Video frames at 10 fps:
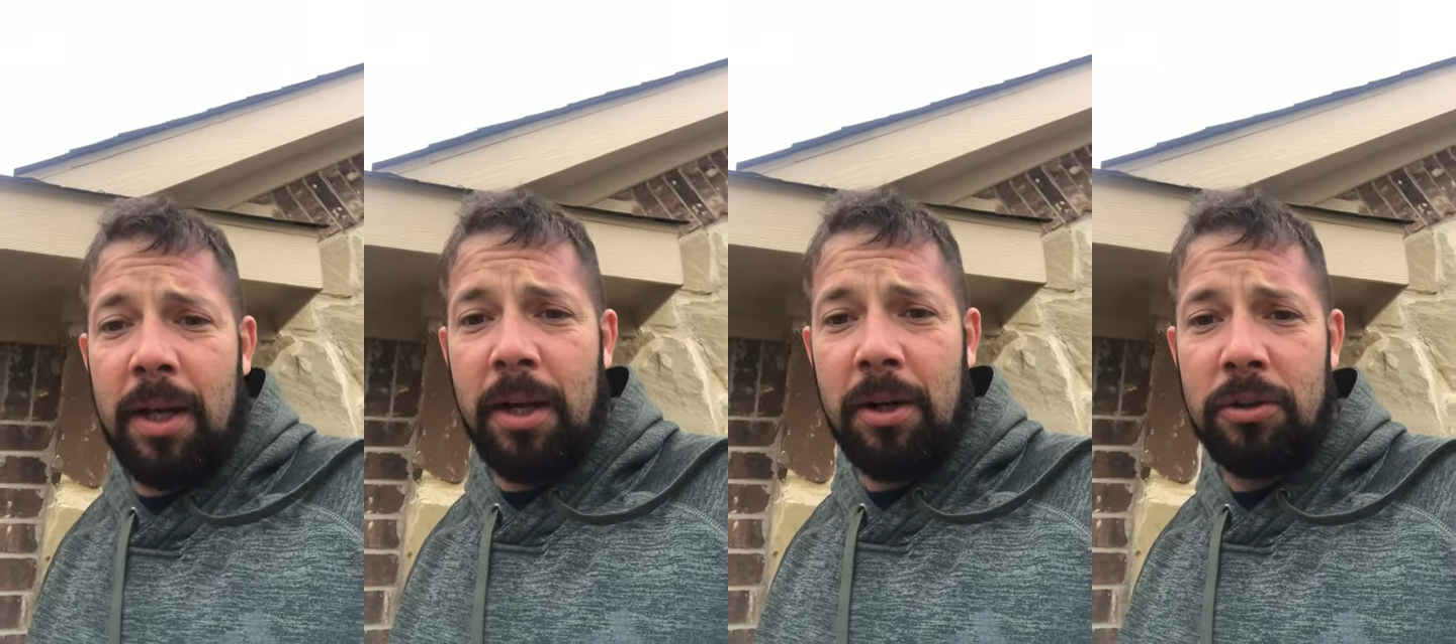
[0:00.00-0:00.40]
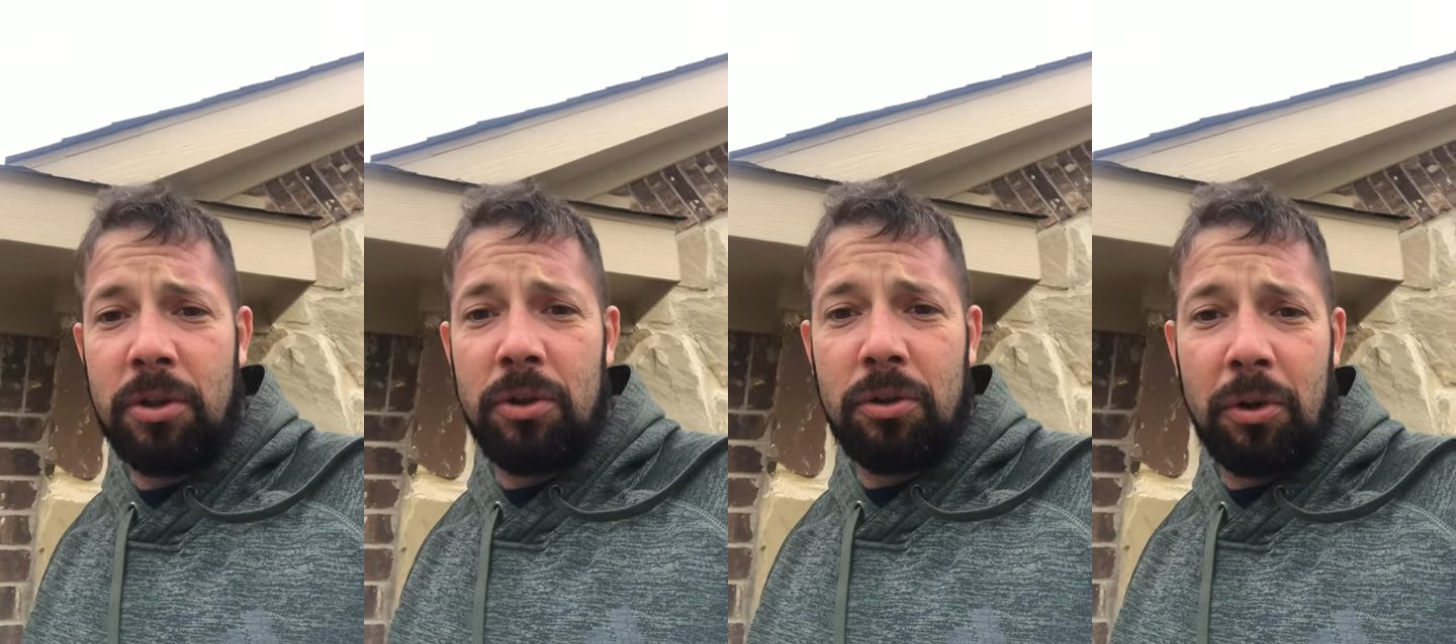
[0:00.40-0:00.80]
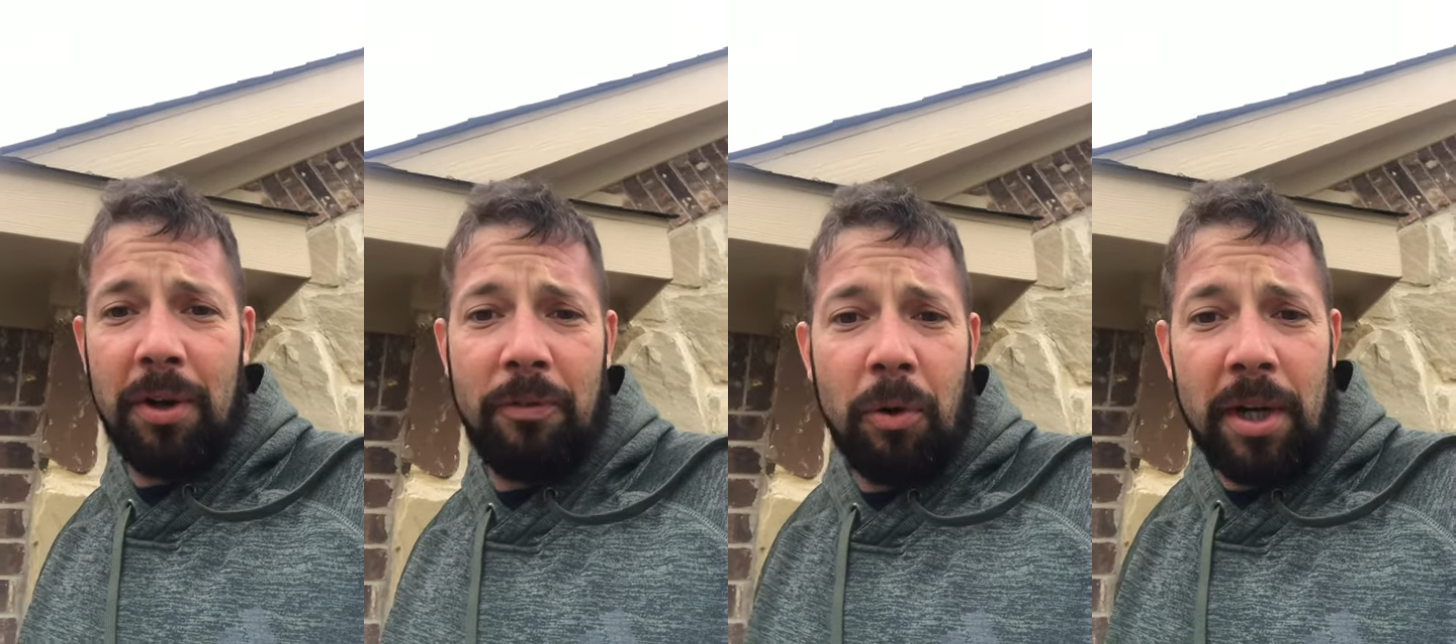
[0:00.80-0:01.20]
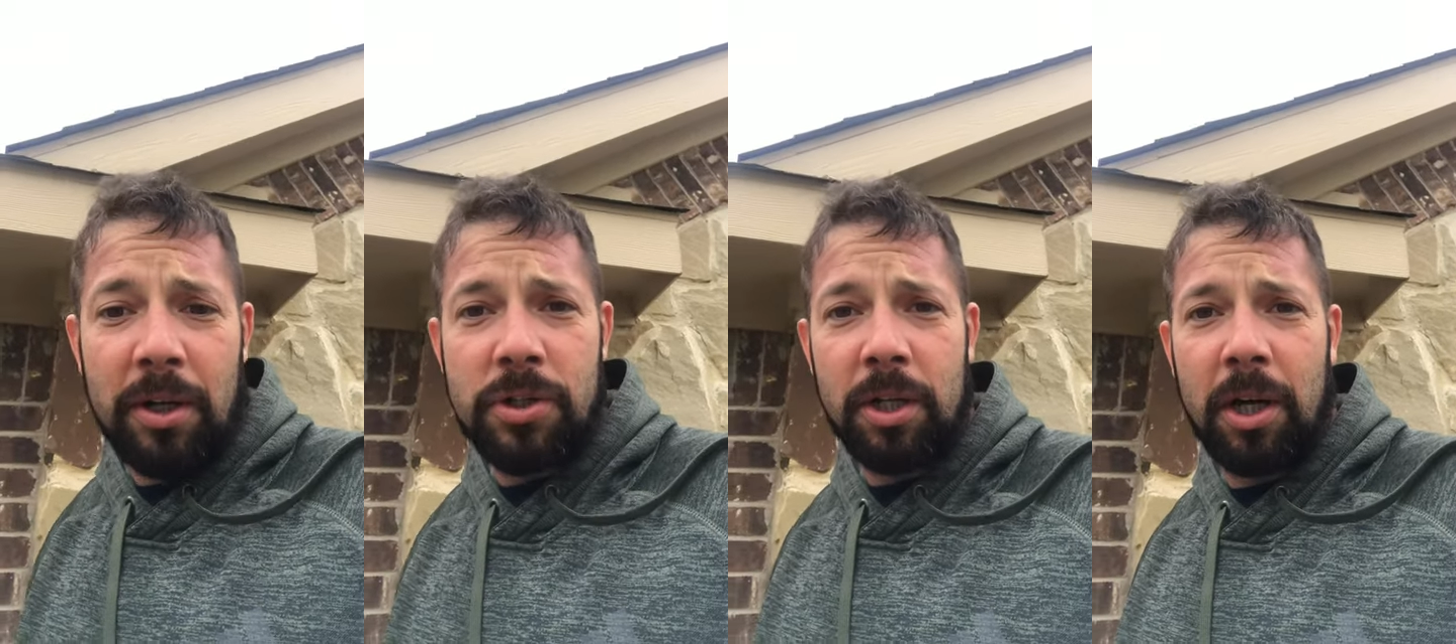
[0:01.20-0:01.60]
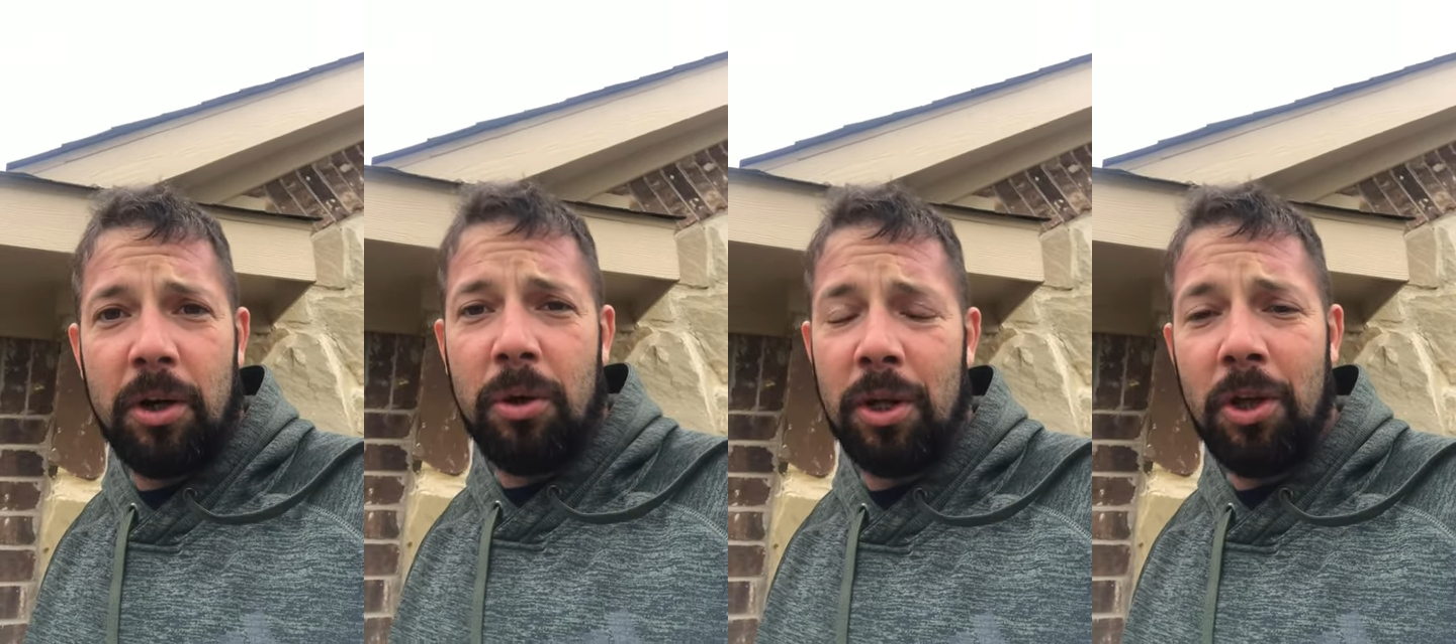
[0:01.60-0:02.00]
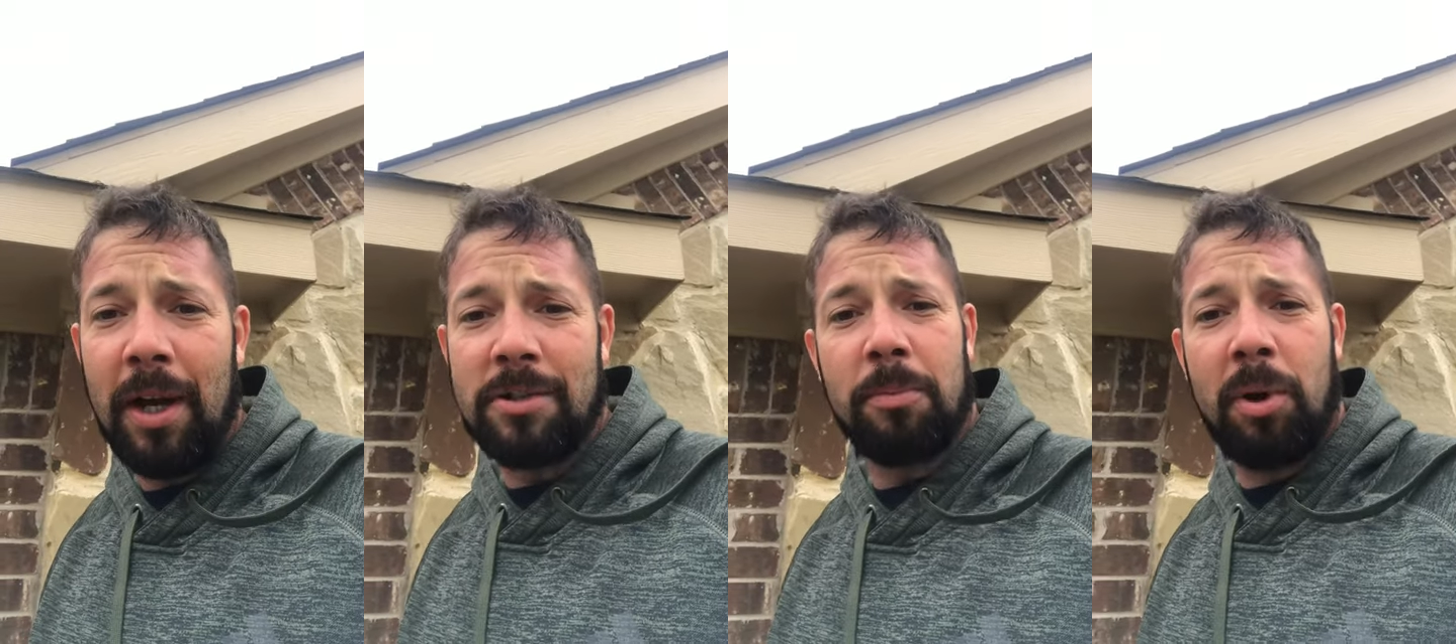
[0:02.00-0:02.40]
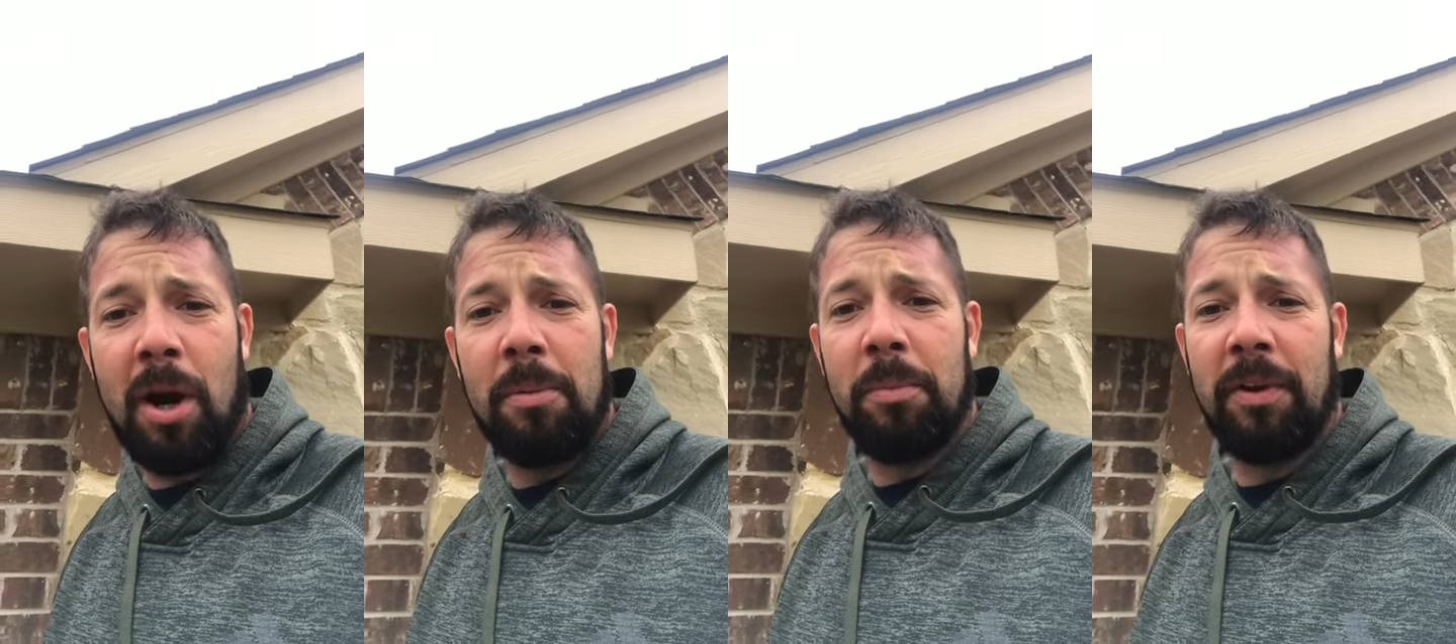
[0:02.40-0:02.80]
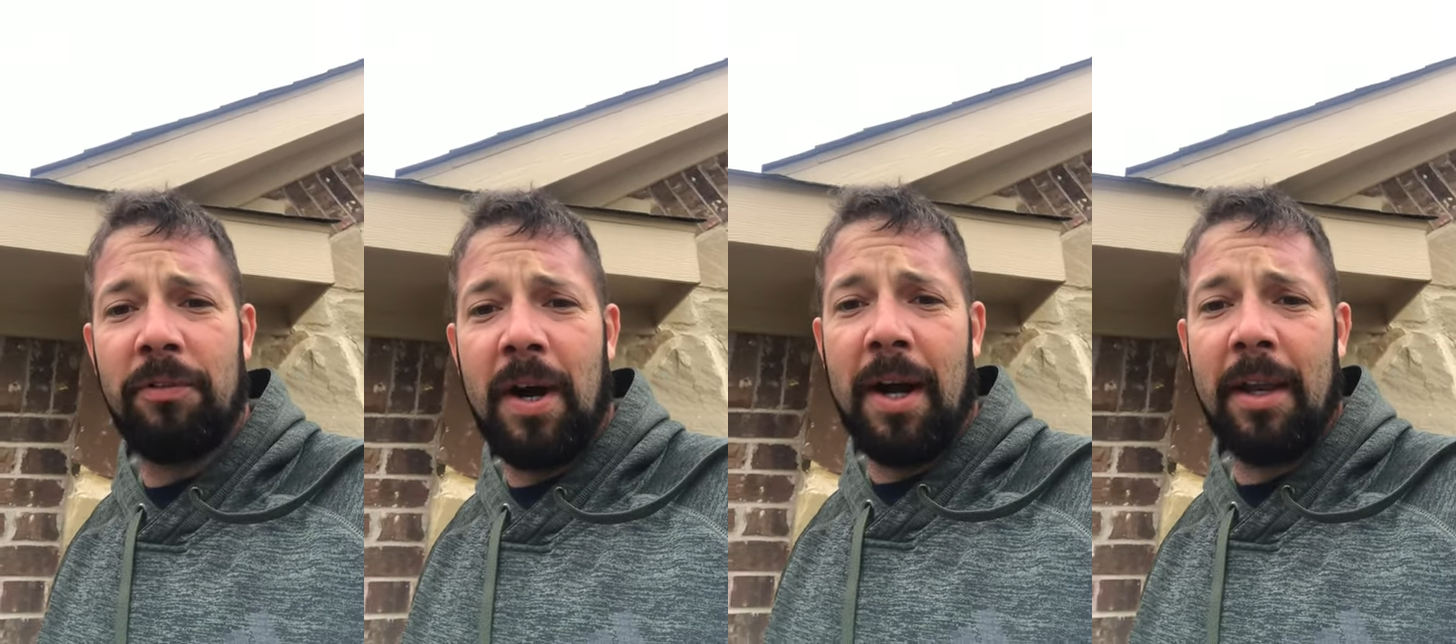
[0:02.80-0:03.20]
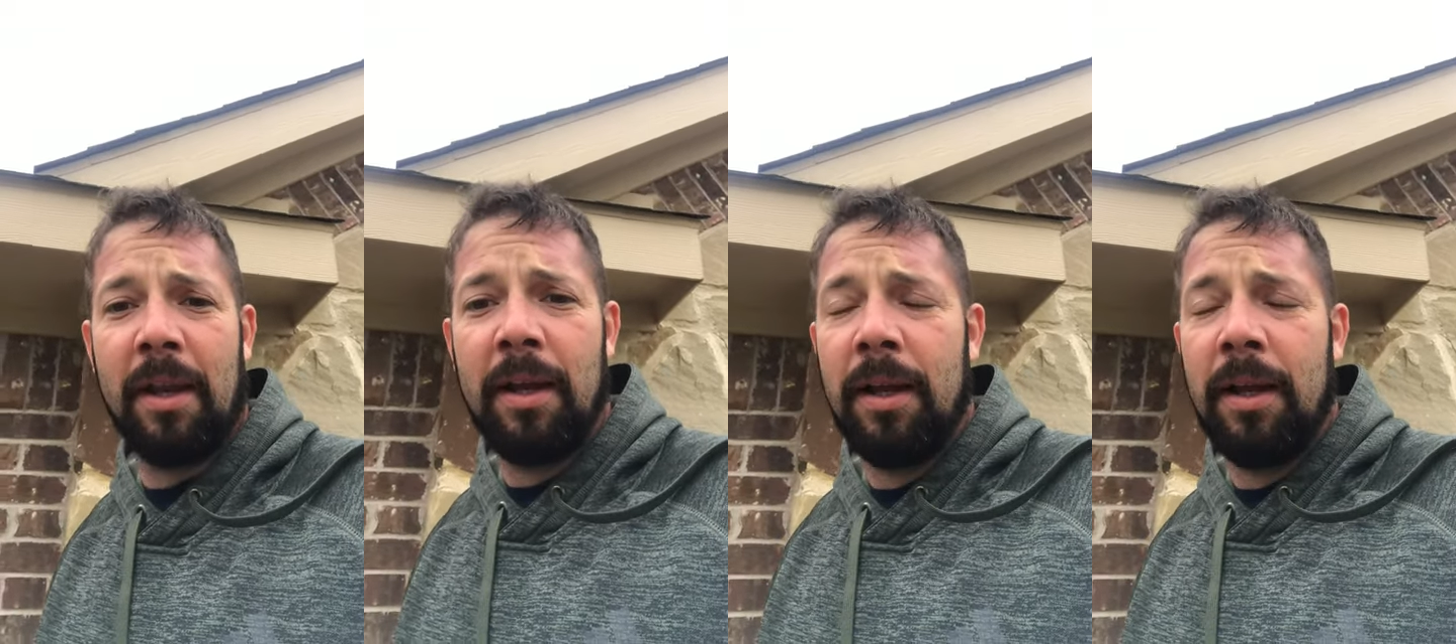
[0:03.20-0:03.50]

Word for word: you know, two, three, four years ago, you guys are probably fine.